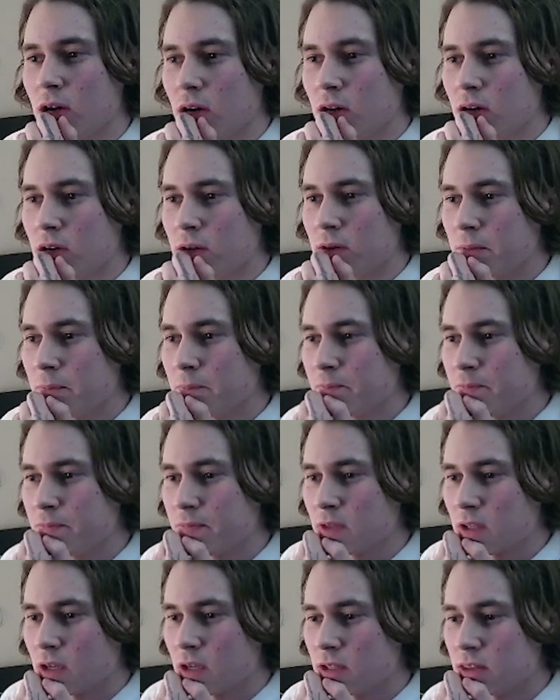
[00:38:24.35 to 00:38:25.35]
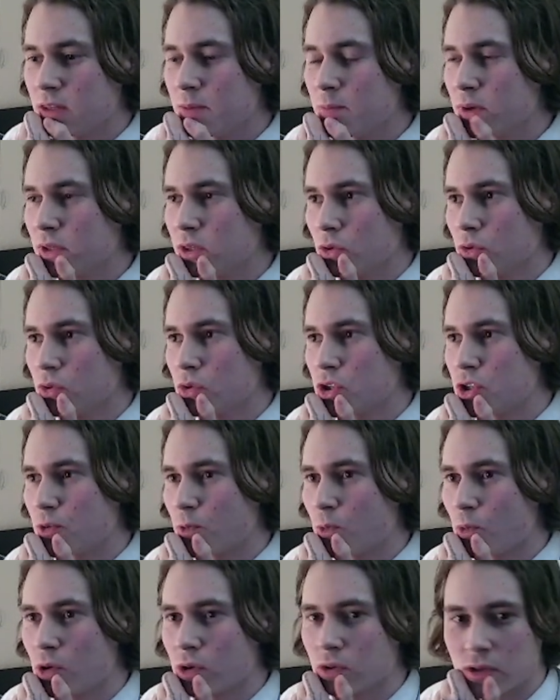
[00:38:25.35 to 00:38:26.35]
a demonology
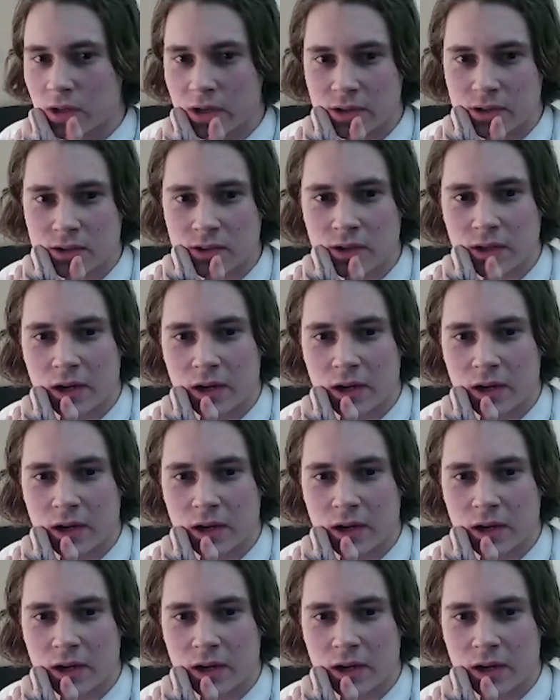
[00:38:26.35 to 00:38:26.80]
warlock,